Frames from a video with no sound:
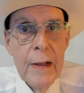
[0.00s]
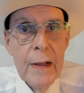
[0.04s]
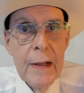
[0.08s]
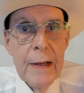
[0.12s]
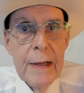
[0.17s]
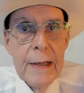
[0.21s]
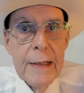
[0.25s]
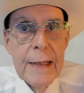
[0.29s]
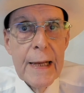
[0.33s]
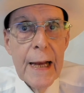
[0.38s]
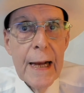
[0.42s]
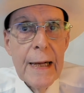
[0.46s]

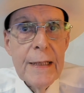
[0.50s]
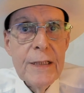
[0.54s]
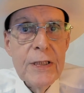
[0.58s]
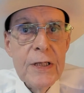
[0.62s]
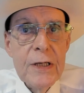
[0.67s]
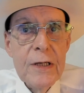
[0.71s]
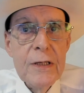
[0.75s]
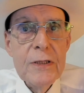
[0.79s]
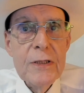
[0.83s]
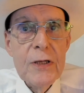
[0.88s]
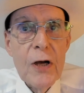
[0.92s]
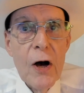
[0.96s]

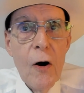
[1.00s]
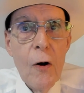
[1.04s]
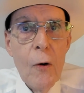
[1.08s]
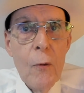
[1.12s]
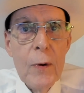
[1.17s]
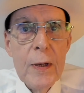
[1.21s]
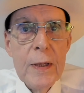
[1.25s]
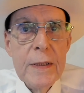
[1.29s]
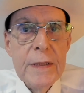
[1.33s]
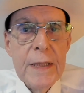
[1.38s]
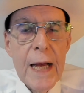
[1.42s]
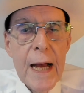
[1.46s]
Cashiers
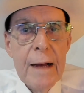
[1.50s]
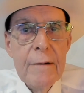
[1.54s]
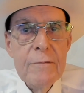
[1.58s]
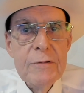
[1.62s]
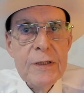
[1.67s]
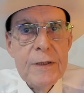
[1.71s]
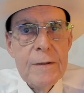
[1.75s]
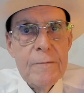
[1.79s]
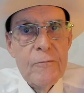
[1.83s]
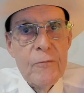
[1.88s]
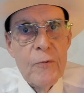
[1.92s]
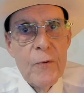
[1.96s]
always have
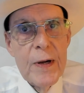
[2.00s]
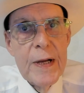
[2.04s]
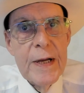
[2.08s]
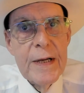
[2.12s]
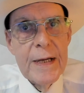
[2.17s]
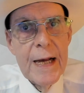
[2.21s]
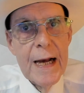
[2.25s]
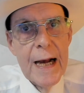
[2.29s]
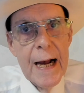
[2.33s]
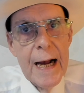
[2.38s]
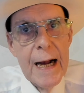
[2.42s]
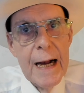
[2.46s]
some free
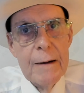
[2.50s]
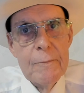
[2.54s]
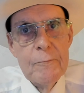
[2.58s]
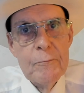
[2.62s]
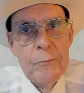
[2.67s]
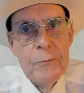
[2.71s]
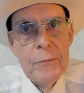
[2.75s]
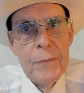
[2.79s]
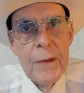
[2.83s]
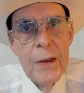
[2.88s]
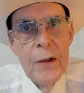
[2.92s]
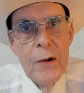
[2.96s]
time
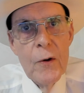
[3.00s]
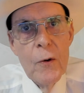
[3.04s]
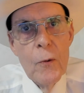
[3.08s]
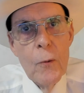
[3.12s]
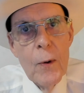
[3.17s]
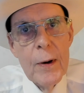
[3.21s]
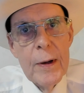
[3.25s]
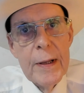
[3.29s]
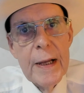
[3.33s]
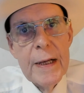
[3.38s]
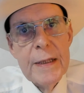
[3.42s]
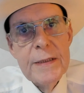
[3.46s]

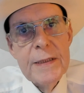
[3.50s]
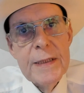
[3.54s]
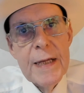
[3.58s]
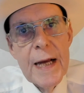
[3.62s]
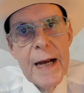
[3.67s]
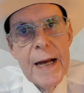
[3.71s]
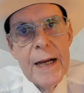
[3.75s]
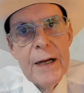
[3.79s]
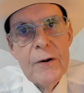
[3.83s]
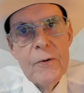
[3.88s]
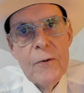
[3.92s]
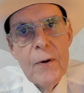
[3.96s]
where they
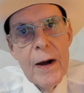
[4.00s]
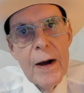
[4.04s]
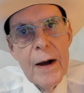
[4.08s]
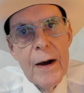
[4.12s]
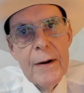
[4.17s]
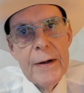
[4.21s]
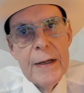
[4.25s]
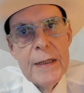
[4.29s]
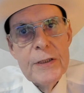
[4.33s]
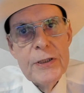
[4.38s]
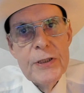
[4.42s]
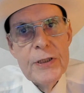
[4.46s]
stand
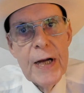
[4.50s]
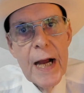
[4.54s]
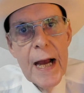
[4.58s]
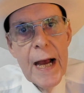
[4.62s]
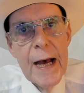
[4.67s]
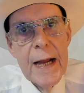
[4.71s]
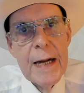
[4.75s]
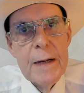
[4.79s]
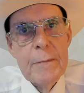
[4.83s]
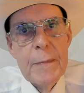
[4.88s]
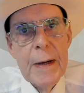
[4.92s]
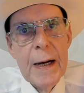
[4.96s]
around and
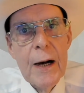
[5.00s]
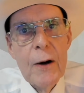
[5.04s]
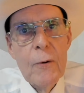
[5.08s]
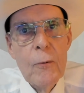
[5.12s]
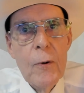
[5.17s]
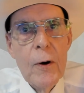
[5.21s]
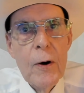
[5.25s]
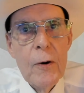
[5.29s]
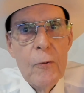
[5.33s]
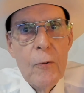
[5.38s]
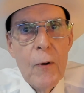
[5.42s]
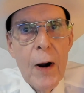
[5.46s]
chat about
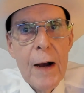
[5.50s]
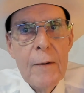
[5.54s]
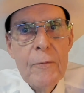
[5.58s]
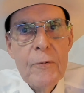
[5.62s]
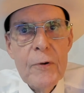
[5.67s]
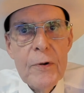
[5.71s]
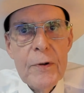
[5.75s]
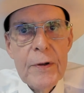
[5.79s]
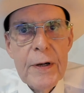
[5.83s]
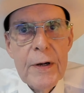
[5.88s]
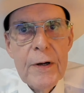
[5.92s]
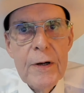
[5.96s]
what
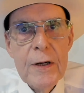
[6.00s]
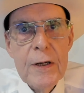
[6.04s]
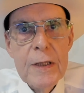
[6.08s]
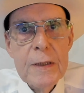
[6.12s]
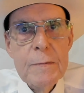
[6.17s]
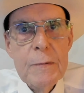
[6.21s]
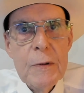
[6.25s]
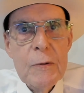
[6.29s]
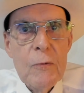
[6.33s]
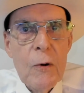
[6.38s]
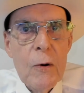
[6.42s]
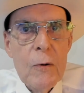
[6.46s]
rifle their
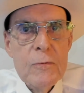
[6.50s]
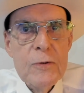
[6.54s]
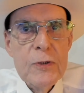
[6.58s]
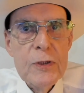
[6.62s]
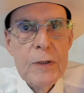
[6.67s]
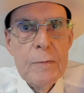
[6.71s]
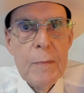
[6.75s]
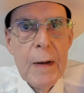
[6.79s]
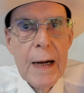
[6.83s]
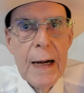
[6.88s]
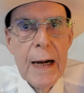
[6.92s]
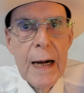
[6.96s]
husband wants to
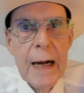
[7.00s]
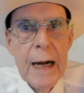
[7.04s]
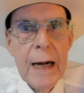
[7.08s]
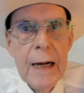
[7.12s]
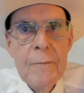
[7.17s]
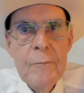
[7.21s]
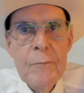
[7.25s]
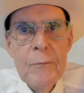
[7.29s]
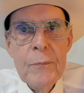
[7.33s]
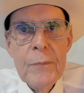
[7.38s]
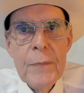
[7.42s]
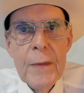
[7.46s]

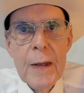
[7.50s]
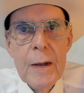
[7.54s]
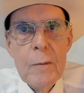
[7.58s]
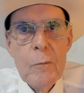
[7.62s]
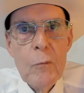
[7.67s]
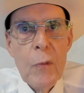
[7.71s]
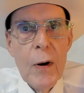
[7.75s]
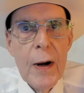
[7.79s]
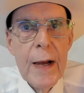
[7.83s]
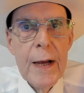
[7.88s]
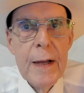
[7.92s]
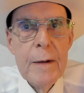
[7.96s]
buy,
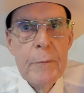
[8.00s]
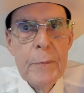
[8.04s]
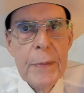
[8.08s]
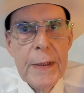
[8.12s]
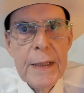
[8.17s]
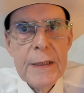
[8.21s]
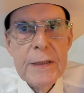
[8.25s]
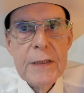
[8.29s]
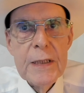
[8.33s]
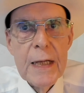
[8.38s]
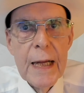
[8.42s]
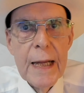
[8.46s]
Brad
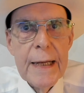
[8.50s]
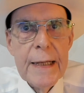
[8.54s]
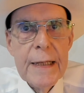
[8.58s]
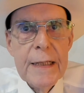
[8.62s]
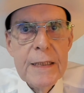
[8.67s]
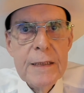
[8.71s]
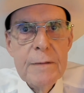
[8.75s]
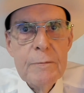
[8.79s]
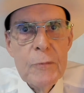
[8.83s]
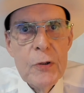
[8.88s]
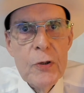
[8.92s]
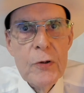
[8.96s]
Pitt's
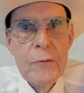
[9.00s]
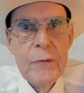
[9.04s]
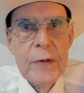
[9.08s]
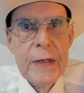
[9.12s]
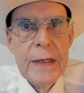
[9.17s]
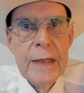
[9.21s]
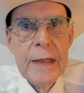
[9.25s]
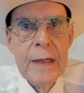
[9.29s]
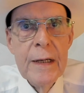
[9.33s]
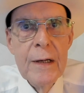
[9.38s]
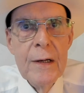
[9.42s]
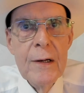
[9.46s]
latest
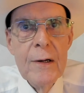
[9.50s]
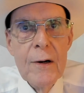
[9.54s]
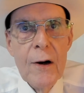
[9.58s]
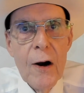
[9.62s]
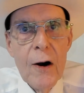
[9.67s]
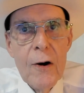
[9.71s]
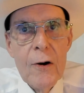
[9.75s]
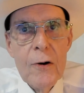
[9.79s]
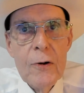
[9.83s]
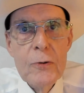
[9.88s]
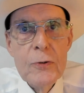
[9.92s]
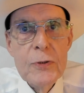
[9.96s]
movie,
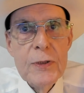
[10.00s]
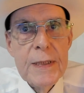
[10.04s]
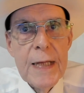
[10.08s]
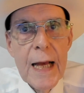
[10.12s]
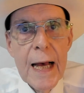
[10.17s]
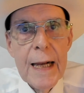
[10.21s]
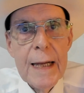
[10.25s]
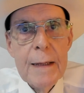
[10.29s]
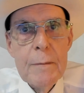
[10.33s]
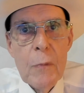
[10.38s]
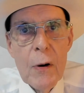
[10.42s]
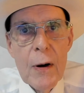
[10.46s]
or who
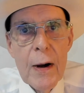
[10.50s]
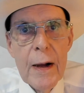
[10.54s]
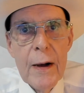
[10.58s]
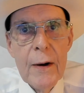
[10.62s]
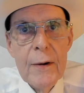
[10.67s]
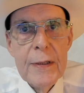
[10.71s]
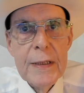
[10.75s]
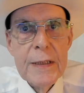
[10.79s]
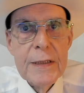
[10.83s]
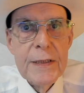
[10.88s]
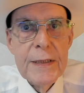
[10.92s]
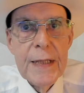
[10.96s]
Sally
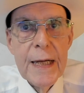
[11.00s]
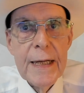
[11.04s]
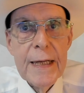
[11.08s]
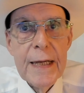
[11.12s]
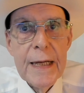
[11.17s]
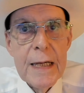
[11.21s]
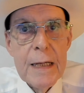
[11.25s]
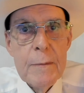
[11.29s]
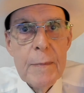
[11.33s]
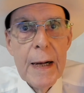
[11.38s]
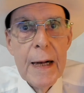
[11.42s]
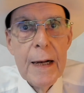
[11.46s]
Brown is
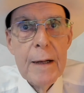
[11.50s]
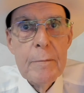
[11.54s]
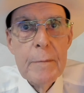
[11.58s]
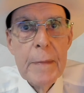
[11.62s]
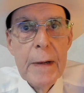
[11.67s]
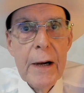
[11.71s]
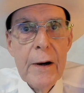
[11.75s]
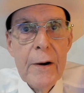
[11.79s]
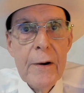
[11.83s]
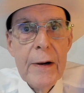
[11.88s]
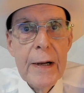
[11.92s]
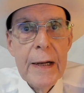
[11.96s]
thinking about
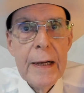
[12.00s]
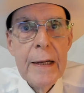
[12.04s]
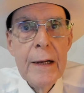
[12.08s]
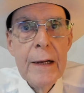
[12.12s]
marrying.